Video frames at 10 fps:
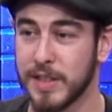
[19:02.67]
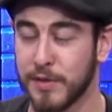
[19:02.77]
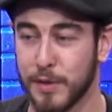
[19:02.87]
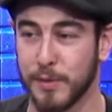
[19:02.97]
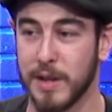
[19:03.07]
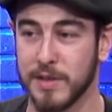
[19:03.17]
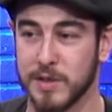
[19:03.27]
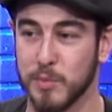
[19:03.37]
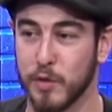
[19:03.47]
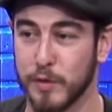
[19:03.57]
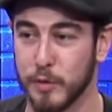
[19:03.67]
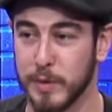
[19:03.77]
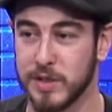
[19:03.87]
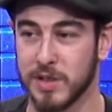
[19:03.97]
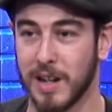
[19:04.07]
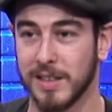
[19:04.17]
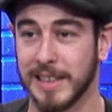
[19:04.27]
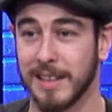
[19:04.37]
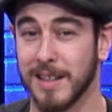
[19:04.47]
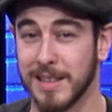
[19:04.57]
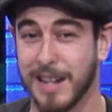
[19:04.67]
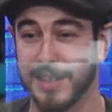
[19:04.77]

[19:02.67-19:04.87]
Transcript: throughout this movie we saw like a lot of